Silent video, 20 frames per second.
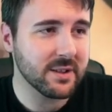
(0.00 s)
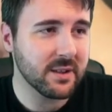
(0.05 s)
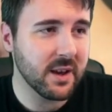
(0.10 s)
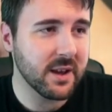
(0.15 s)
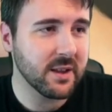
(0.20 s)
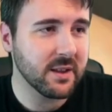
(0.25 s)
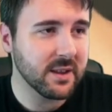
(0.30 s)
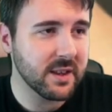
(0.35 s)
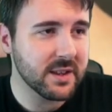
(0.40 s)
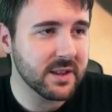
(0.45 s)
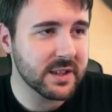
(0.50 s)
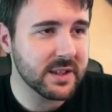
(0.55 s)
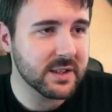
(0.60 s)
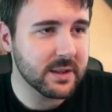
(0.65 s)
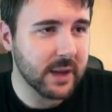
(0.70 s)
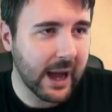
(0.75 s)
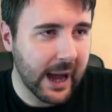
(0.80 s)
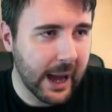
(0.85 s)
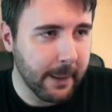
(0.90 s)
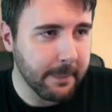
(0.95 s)
Like, this is
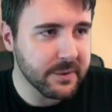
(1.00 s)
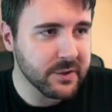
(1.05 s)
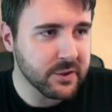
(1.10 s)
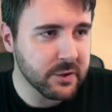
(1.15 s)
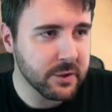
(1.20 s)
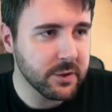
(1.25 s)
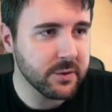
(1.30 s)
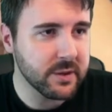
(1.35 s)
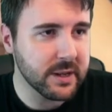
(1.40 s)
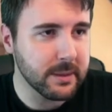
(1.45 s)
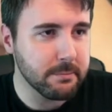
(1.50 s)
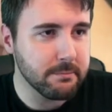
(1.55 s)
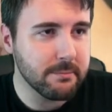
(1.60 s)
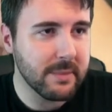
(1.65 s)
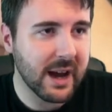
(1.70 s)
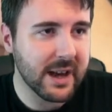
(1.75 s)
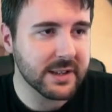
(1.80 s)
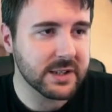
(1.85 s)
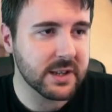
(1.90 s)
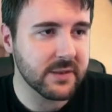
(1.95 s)
absolutely
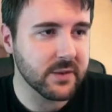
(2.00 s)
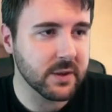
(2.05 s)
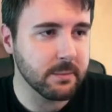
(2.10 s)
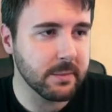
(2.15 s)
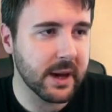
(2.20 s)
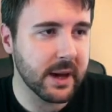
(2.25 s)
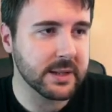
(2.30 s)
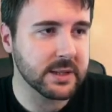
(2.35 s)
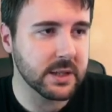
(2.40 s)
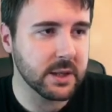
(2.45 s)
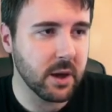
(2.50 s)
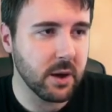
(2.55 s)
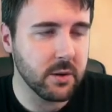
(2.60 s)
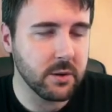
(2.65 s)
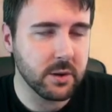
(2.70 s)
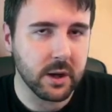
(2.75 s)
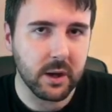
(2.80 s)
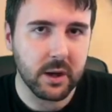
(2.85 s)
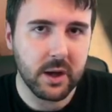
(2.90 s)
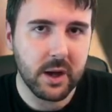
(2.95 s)
massive compared to the
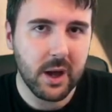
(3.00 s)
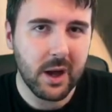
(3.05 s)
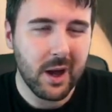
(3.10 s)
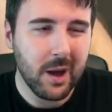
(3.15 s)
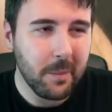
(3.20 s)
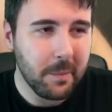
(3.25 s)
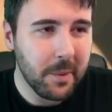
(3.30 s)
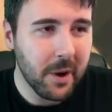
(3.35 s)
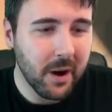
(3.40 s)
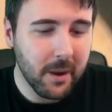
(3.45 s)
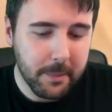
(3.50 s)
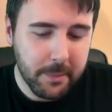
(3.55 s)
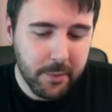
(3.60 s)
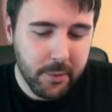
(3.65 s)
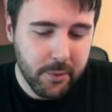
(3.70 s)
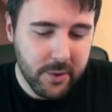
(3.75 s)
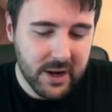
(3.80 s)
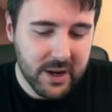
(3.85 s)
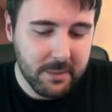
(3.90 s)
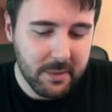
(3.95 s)
ogre, but
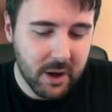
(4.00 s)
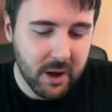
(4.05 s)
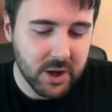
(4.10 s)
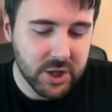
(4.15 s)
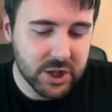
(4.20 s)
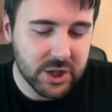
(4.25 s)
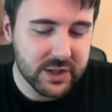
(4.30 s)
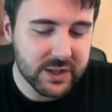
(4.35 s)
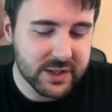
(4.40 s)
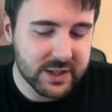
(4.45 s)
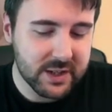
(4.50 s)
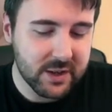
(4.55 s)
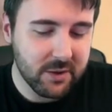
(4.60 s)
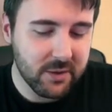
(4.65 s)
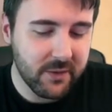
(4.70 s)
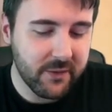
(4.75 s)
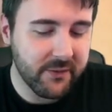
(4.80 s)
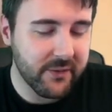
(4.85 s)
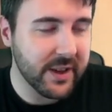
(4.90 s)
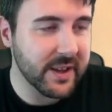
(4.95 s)
pretty much
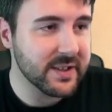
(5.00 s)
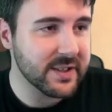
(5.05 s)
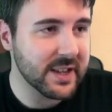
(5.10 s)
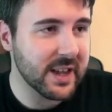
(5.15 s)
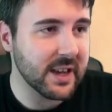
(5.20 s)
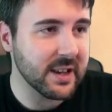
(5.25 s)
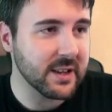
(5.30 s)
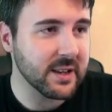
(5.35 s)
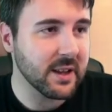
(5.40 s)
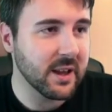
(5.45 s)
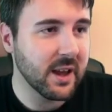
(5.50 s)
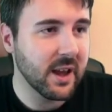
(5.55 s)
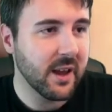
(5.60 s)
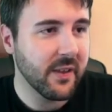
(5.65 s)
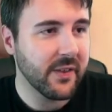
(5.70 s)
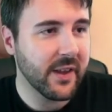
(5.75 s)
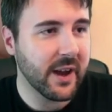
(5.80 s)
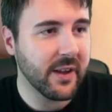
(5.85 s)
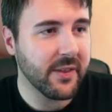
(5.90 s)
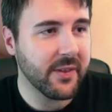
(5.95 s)
still fits in
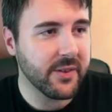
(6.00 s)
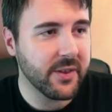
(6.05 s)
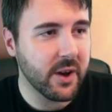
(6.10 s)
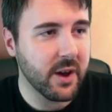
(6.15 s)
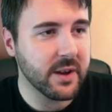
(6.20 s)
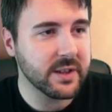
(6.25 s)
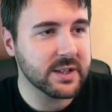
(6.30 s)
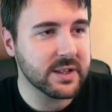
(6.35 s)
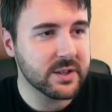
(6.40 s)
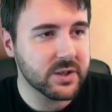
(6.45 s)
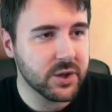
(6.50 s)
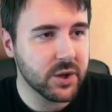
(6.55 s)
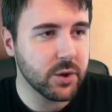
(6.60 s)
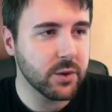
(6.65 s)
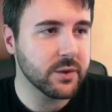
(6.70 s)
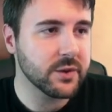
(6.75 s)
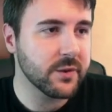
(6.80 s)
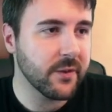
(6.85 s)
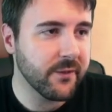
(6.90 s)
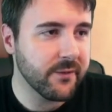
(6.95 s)
that
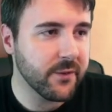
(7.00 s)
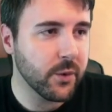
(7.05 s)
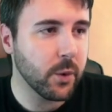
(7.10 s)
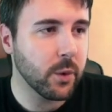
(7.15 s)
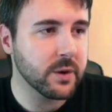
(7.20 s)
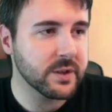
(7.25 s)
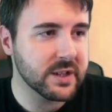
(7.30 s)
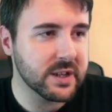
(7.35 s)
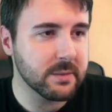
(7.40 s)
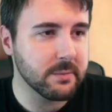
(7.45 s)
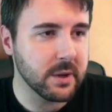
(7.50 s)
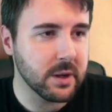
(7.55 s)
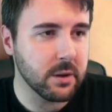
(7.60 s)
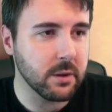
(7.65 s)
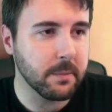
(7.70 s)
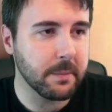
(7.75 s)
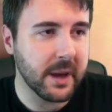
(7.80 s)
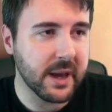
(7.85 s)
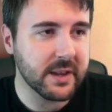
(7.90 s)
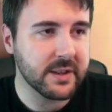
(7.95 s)
32 to 40
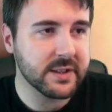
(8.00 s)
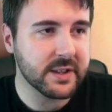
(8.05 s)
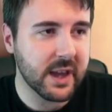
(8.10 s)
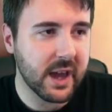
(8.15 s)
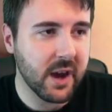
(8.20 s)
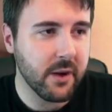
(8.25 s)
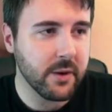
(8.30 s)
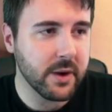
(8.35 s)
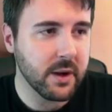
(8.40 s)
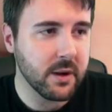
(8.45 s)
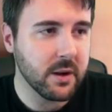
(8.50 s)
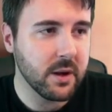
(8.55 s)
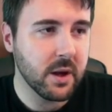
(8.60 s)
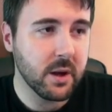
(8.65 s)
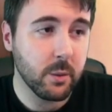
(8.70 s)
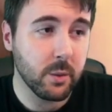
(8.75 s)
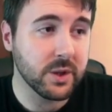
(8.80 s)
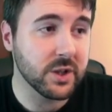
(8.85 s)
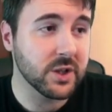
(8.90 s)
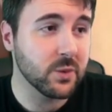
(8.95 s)
mil base area,
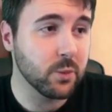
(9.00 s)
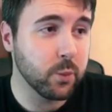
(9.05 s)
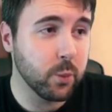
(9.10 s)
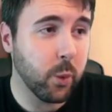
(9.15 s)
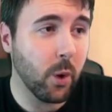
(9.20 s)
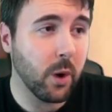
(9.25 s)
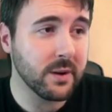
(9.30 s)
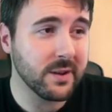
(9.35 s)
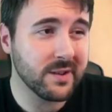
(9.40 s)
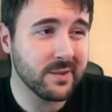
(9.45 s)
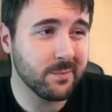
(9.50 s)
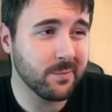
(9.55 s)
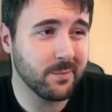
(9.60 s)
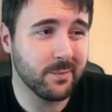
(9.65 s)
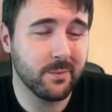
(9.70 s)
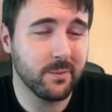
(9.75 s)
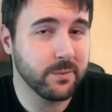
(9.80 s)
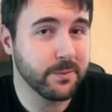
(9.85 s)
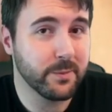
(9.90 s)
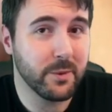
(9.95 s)
which is what is
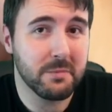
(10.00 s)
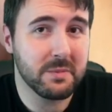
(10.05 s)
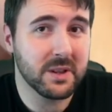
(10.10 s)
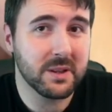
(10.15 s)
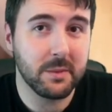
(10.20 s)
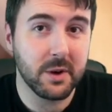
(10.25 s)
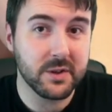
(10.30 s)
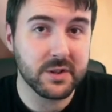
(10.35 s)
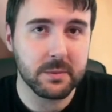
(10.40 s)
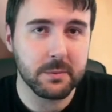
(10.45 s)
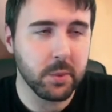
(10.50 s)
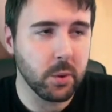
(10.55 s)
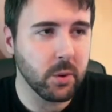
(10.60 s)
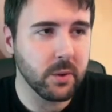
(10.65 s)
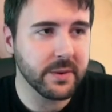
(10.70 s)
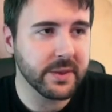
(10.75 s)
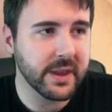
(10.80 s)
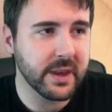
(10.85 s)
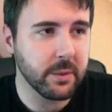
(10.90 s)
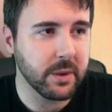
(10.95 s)
probably the most
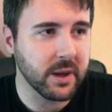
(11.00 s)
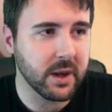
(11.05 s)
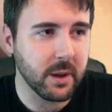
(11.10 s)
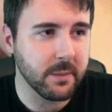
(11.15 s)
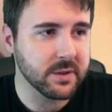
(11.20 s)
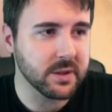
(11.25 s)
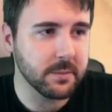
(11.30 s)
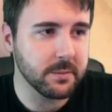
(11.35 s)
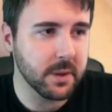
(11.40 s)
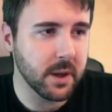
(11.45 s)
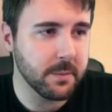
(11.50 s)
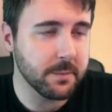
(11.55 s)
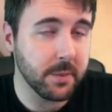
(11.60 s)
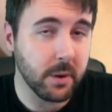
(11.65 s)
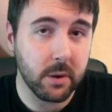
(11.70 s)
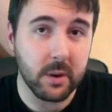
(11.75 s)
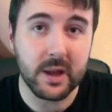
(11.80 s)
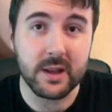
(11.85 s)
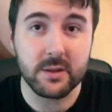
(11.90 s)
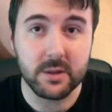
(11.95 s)
important thing when it comes to Blood
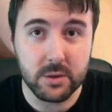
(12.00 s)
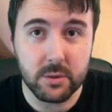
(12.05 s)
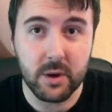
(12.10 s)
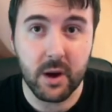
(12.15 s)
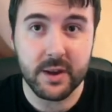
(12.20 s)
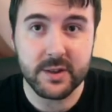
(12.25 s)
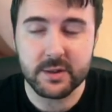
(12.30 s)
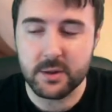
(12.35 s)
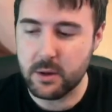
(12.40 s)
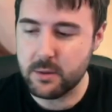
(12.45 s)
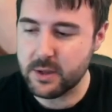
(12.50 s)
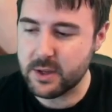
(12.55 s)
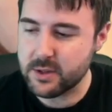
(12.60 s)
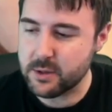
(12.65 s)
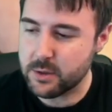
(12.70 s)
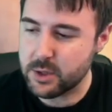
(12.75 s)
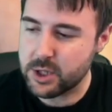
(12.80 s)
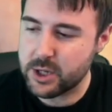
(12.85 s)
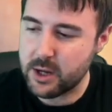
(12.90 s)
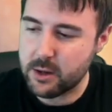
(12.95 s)
Bowl. And you guys know this
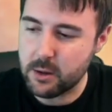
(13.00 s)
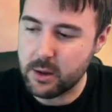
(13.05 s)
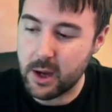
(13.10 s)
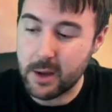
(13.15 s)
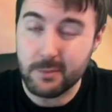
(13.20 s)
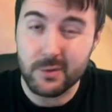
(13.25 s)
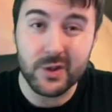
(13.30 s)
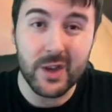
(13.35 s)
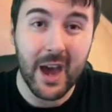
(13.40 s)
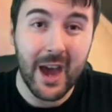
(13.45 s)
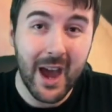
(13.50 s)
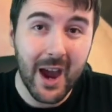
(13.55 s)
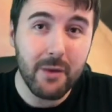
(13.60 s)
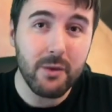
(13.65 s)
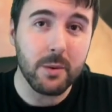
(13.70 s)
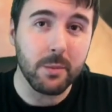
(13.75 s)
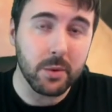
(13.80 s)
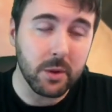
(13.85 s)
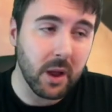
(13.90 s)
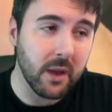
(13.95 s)
on the channel, I'm
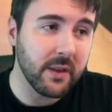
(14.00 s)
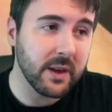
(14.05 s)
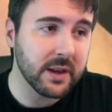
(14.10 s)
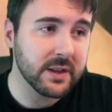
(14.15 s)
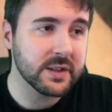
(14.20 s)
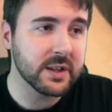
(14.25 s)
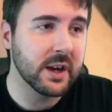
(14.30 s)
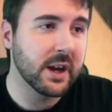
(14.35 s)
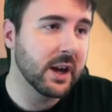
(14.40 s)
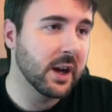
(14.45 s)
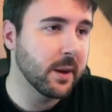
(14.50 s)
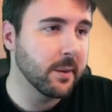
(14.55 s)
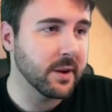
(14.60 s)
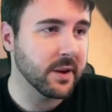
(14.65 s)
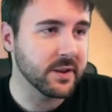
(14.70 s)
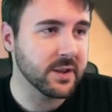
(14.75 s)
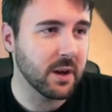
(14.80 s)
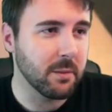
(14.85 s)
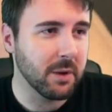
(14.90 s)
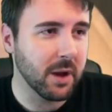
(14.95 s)
terrible at this
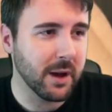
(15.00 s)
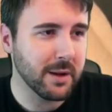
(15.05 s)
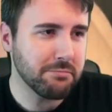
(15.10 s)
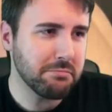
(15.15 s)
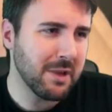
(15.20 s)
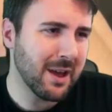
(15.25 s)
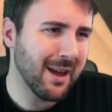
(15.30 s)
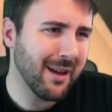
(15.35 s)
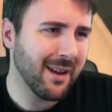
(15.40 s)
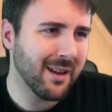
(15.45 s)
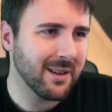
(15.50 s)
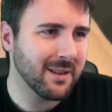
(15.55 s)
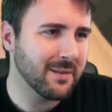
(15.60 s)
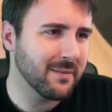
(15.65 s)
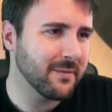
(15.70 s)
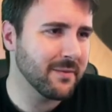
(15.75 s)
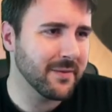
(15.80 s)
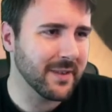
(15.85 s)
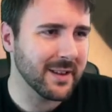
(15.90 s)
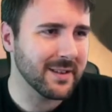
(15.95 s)
because I'm like, nah, it
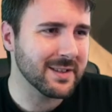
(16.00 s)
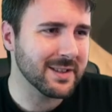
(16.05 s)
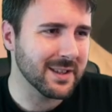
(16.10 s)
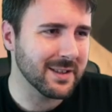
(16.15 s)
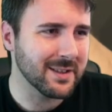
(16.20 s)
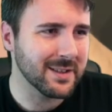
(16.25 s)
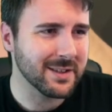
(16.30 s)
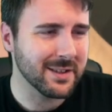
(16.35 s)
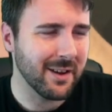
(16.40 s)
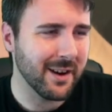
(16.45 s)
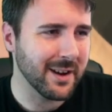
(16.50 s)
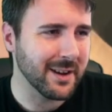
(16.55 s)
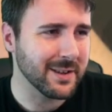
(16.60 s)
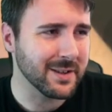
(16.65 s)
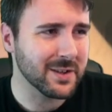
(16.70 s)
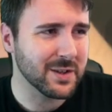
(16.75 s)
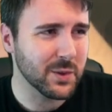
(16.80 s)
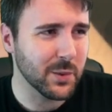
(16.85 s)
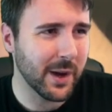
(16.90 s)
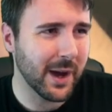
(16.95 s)
fits inside a
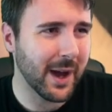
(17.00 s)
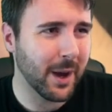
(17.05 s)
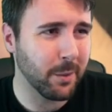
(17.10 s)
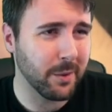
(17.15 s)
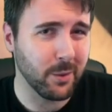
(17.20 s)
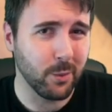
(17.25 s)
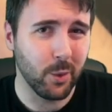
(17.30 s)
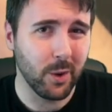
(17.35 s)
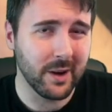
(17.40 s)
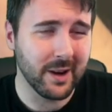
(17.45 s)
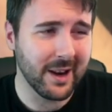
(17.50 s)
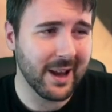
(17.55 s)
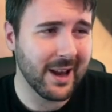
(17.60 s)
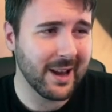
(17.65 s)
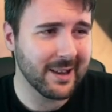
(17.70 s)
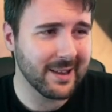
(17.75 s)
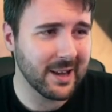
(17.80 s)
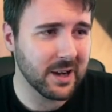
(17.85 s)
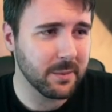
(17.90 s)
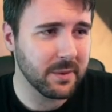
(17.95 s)
square with one
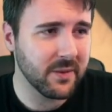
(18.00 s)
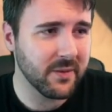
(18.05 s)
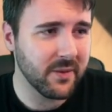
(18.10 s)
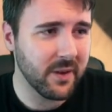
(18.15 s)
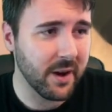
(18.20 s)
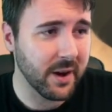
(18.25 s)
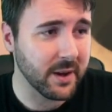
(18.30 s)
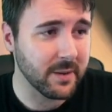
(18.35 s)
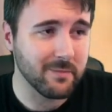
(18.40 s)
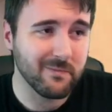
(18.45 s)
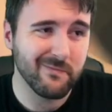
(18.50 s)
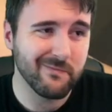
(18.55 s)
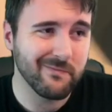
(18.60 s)
leg, that'll be fine.